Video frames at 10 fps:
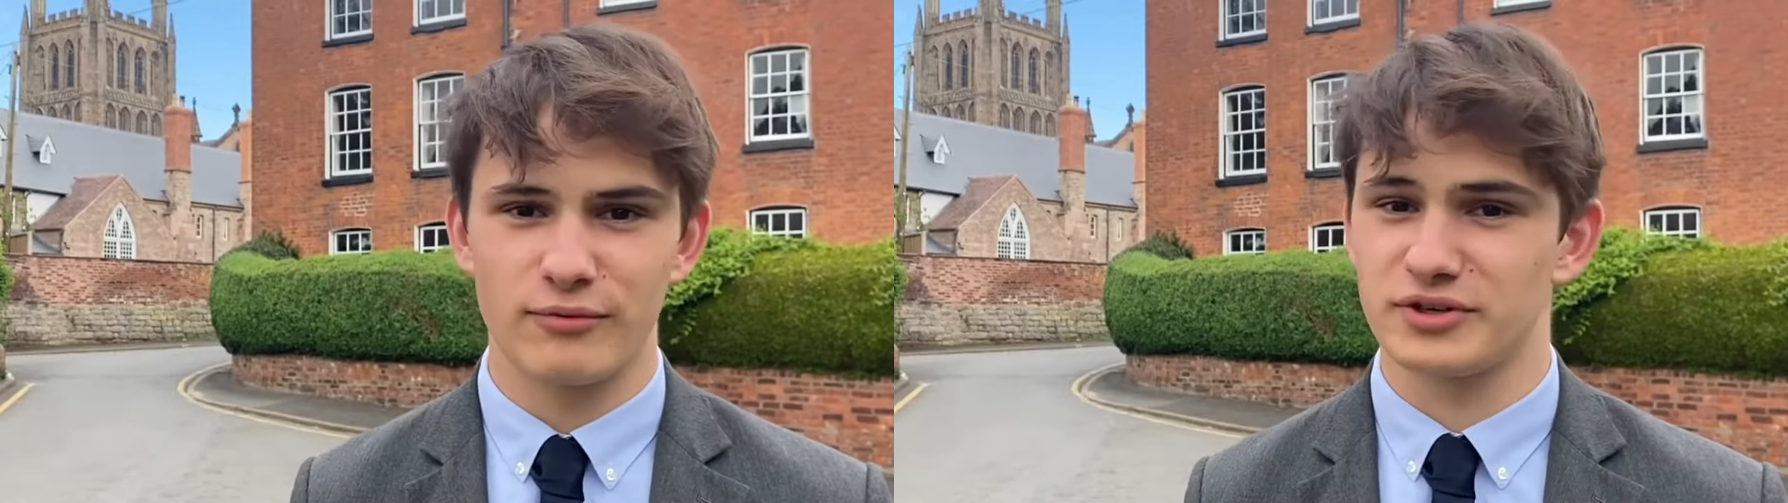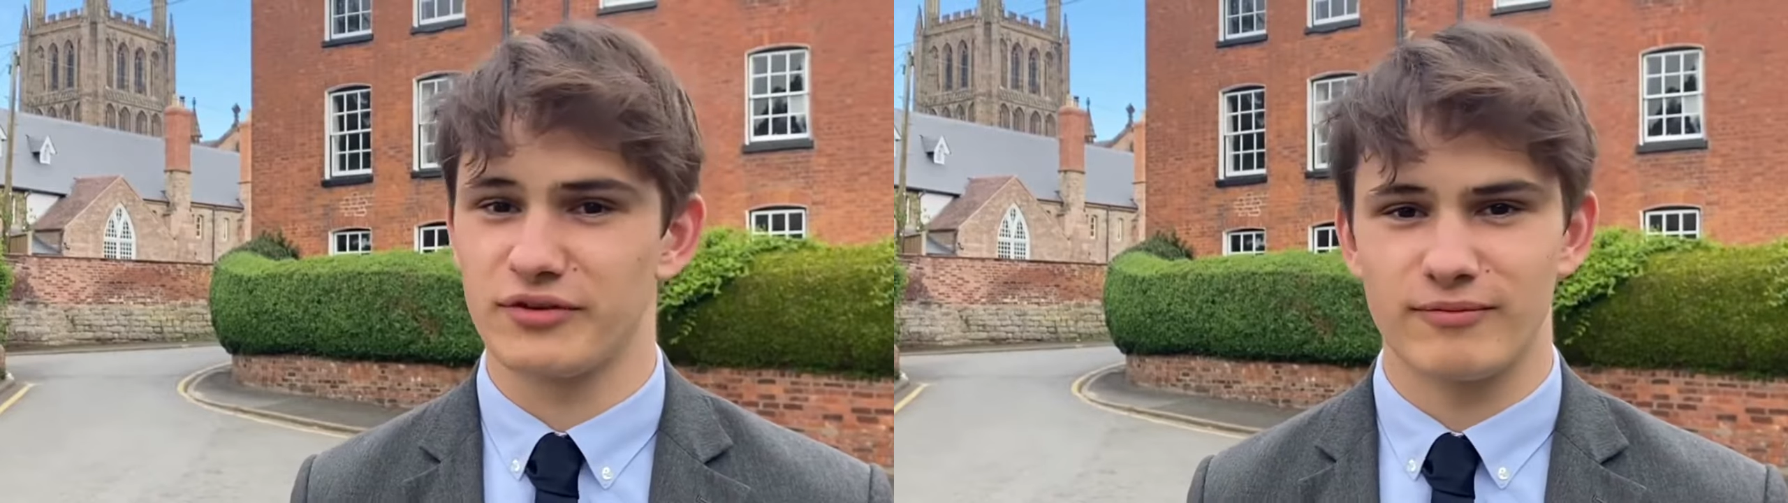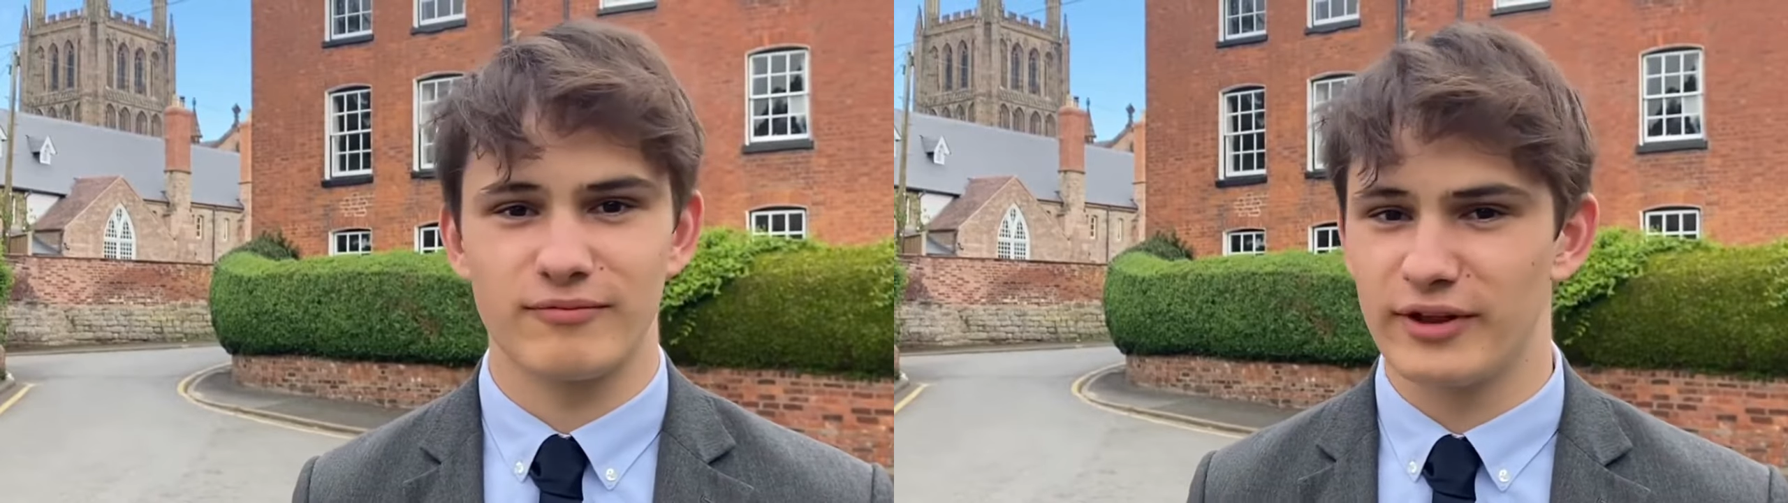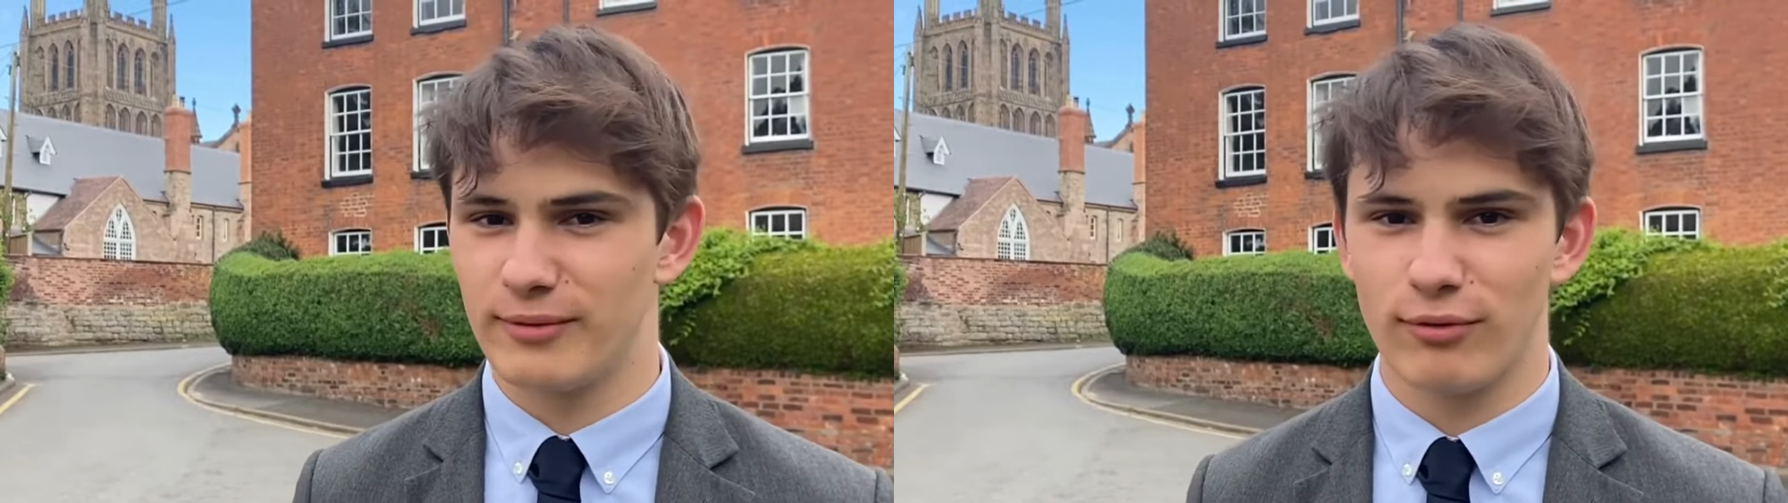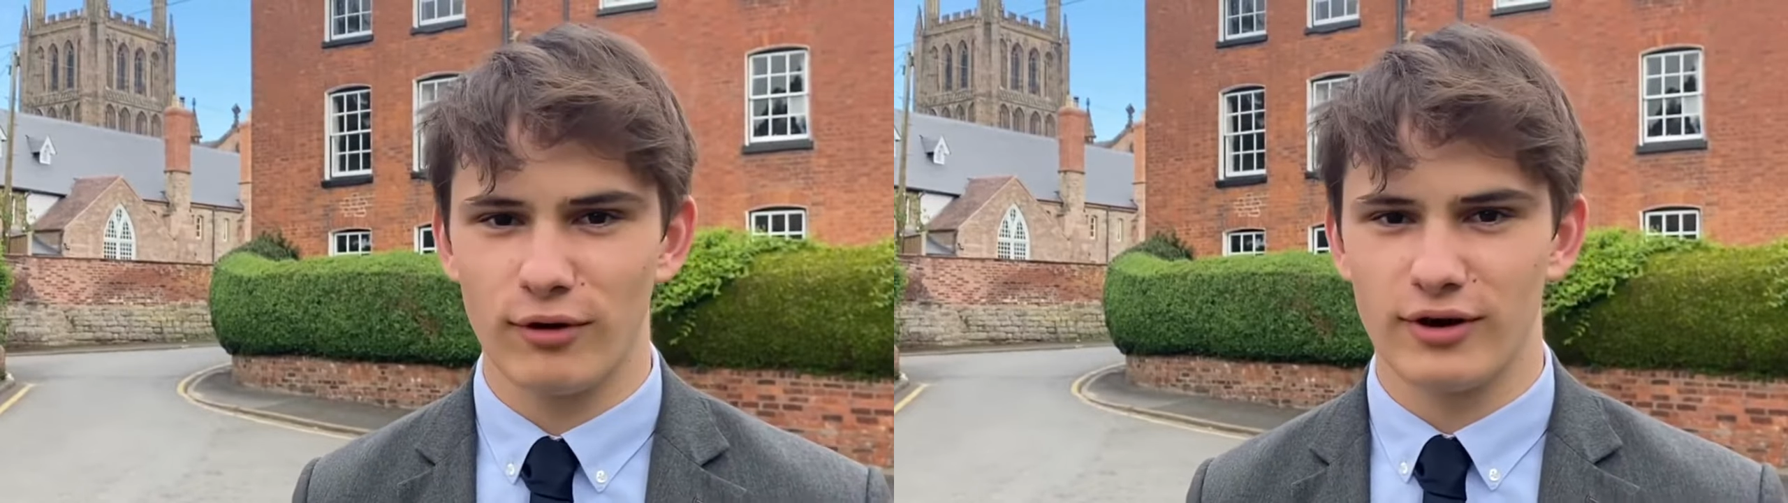which is really
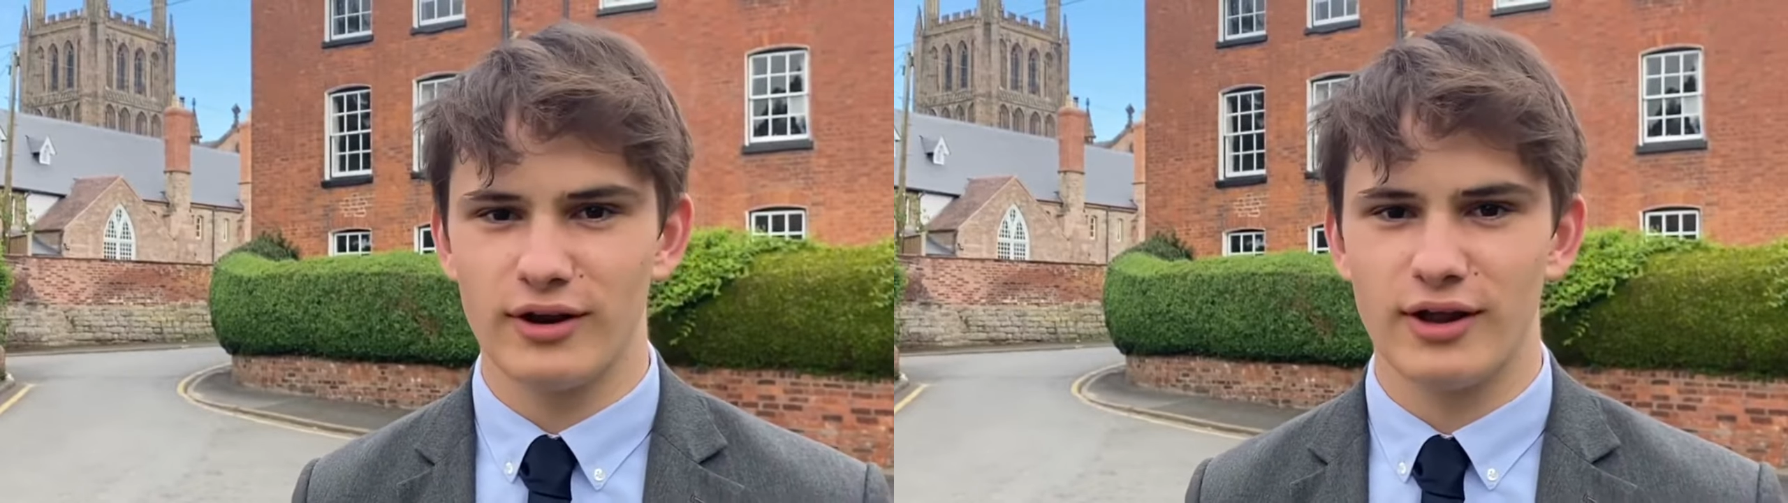important,